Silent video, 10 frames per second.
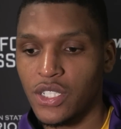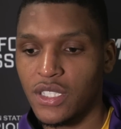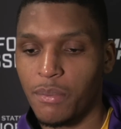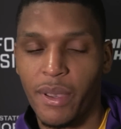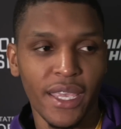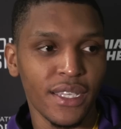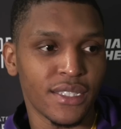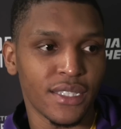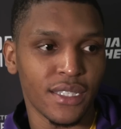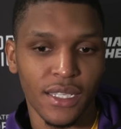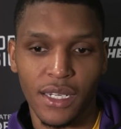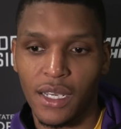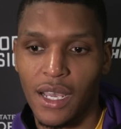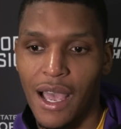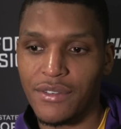Just the pace and
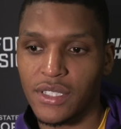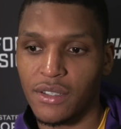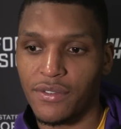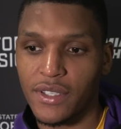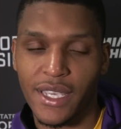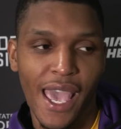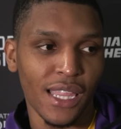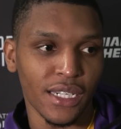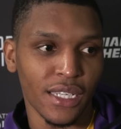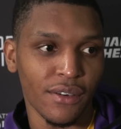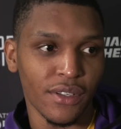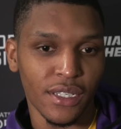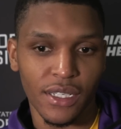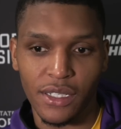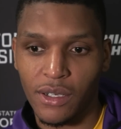obviously the physicality of it,
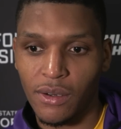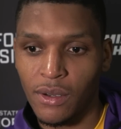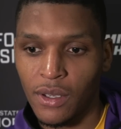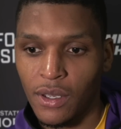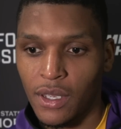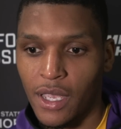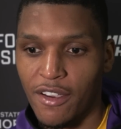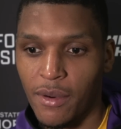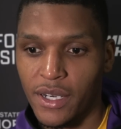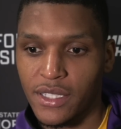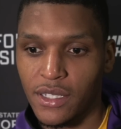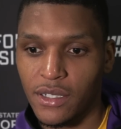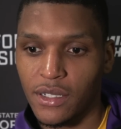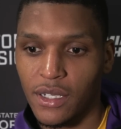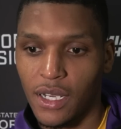you know. Everybody's
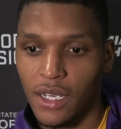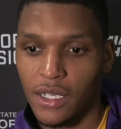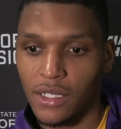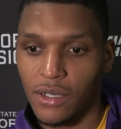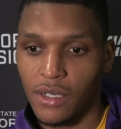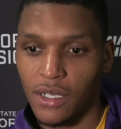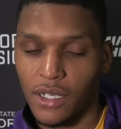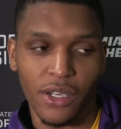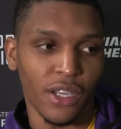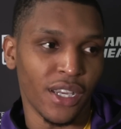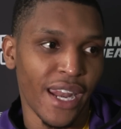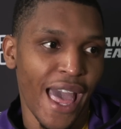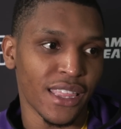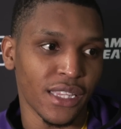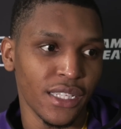here, you know, a good
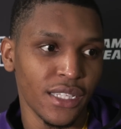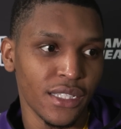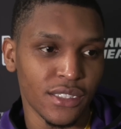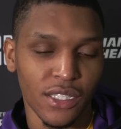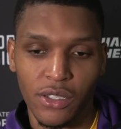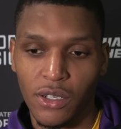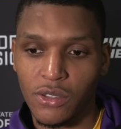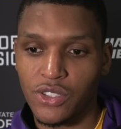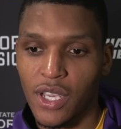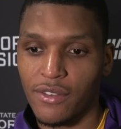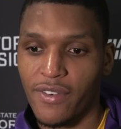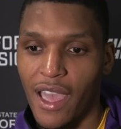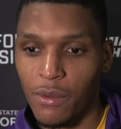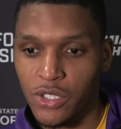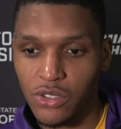athlete. So, you know, just trying to
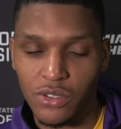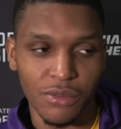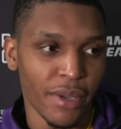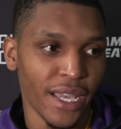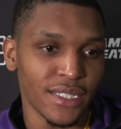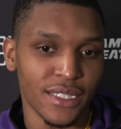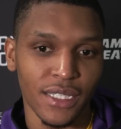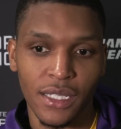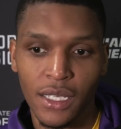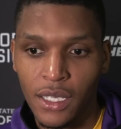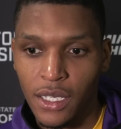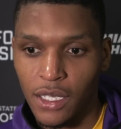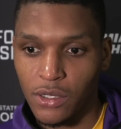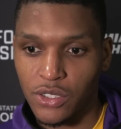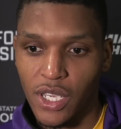find what you do best and, you
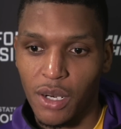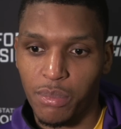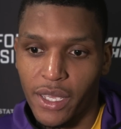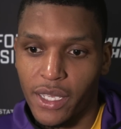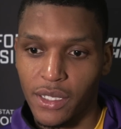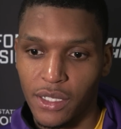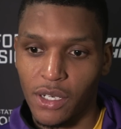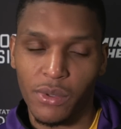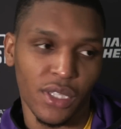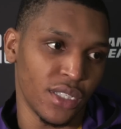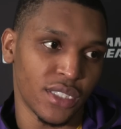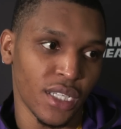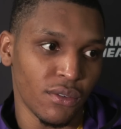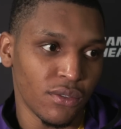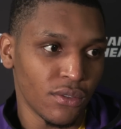know, just trying to play, you know, within
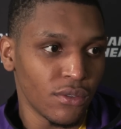yourself.